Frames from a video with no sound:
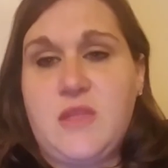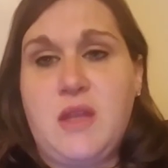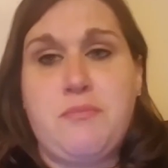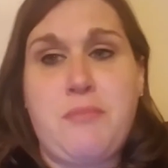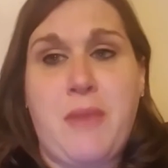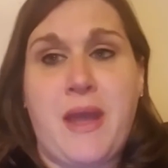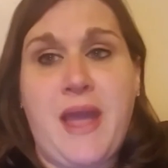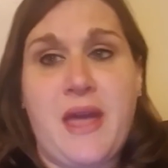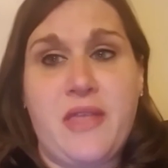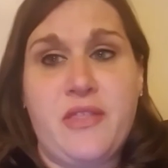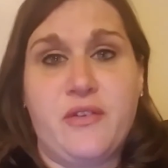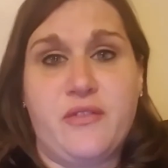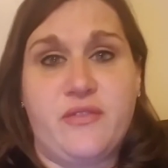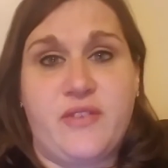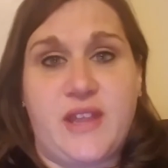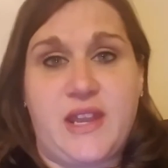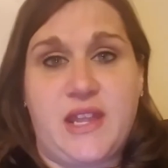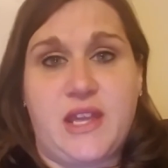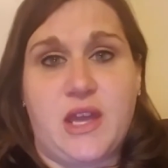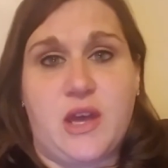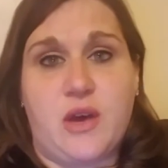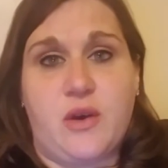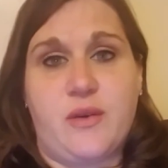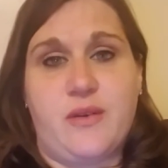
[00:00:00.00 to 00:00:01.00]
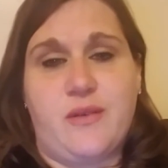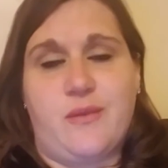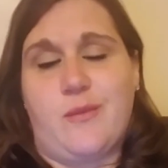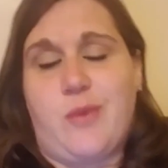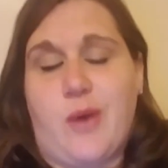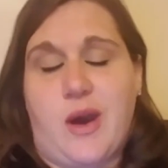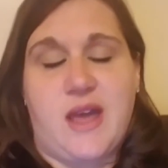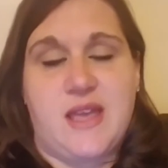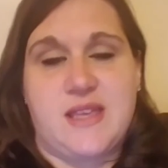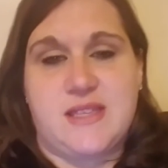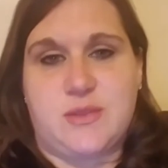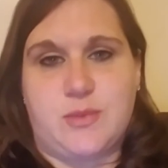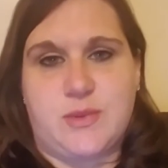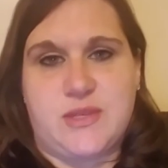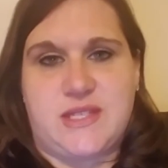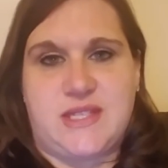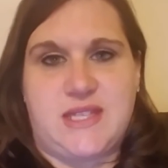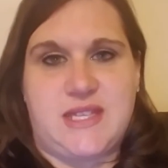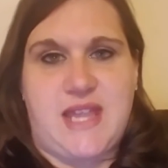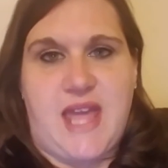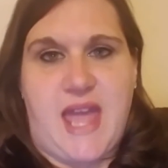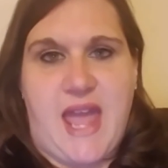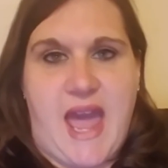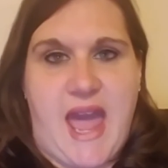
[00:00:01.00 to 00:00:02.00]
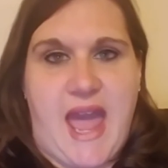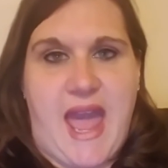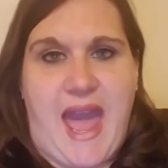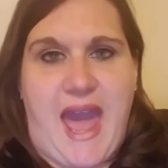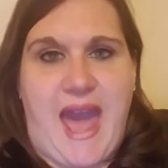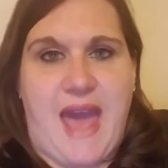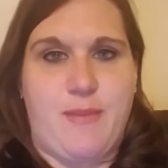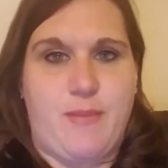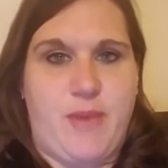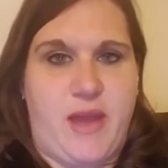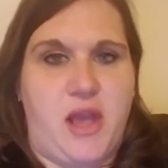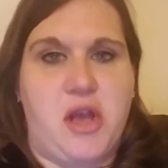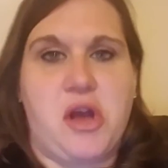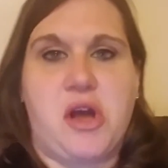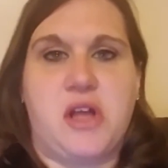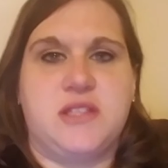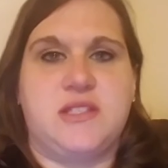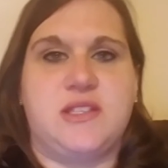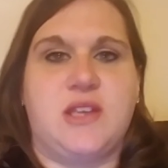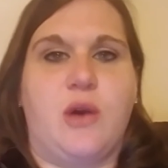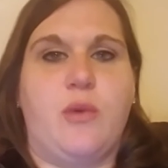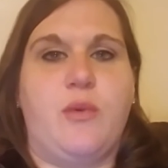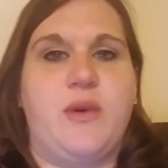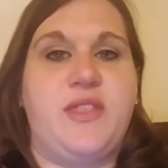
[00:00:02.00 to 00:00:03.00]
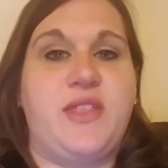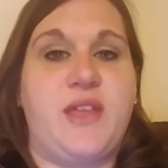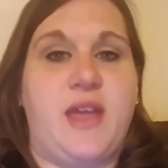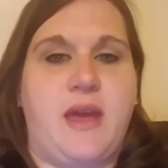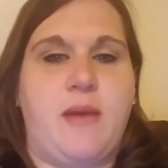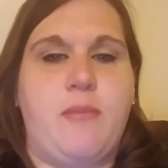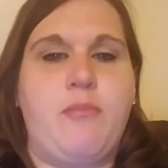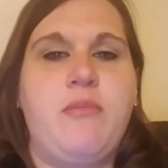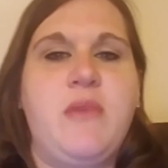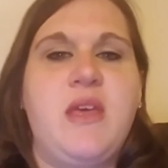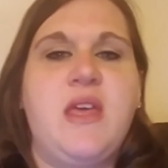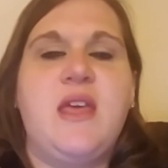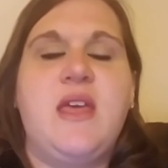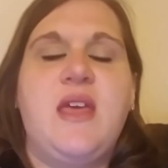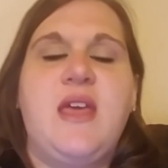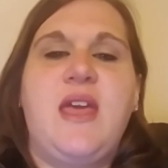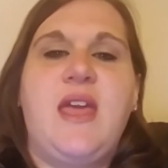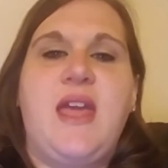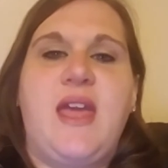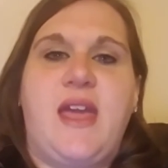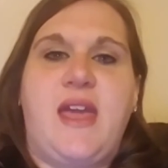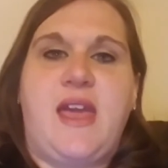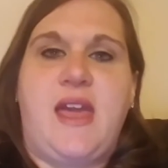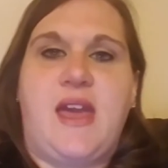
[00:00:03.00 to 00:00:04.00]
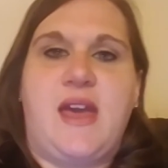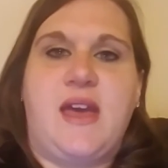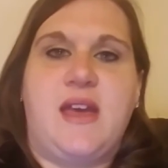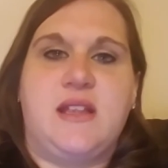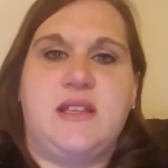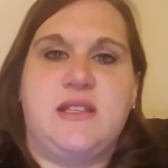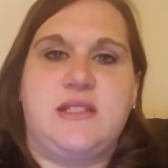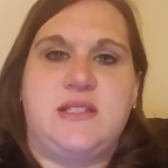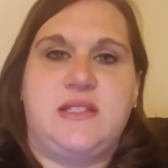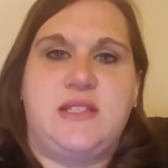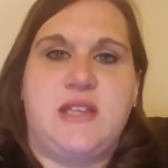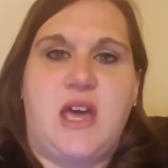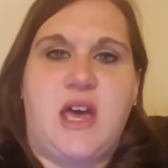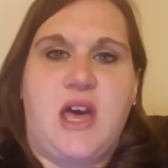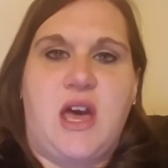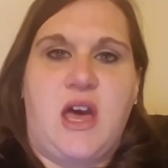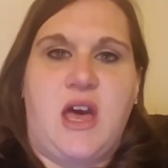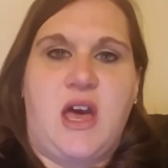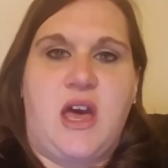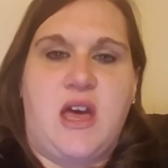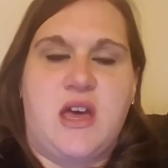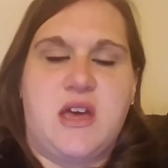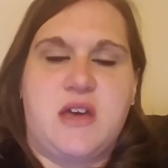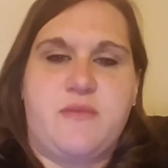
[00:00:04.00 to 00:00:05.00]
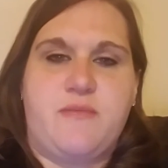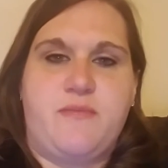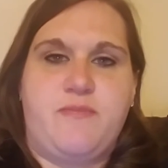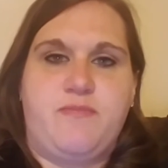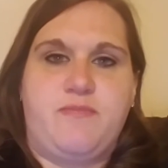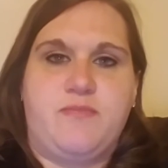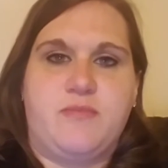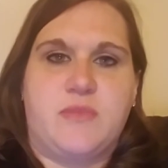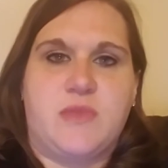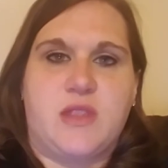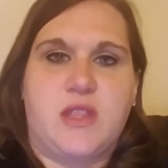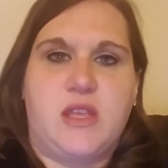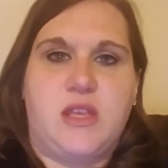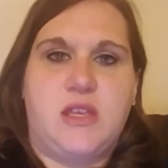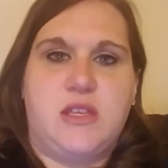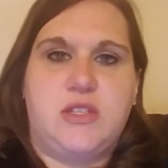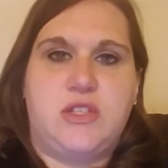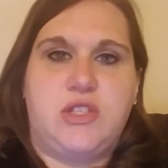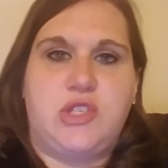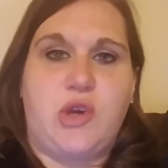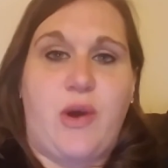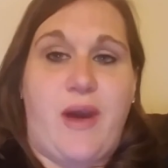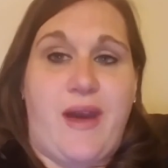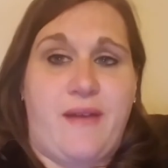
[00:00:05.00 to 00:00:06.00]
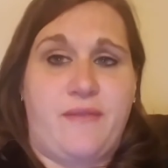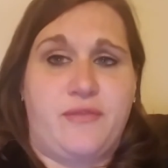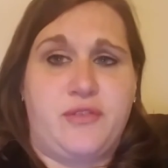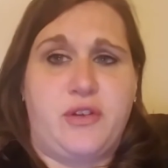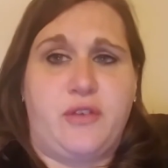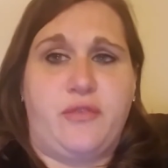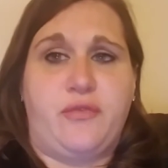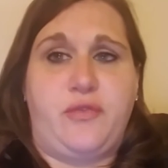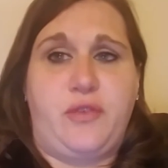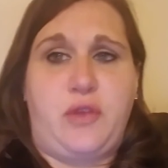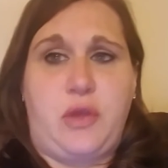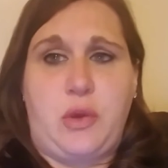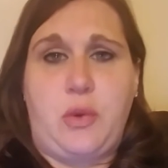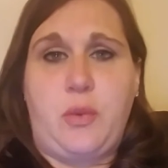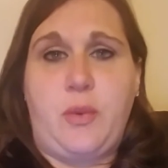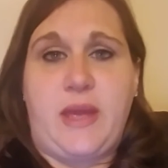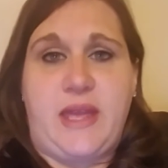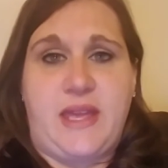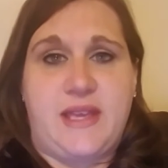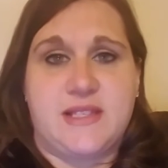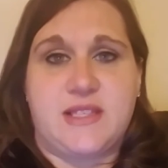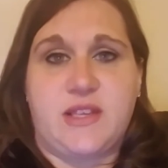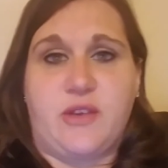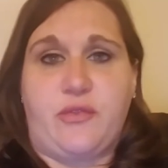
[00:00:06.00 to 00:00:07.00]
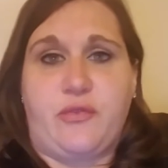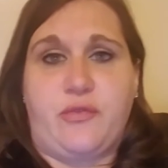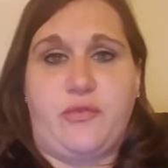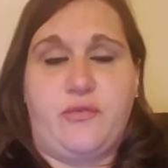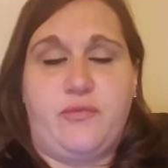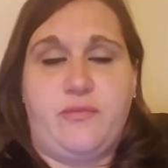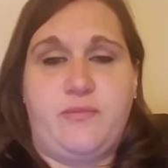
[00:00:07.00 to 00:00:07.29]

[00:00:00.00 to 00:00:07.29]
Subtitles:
video was the day I had my consult with him. And so after a few weeks of,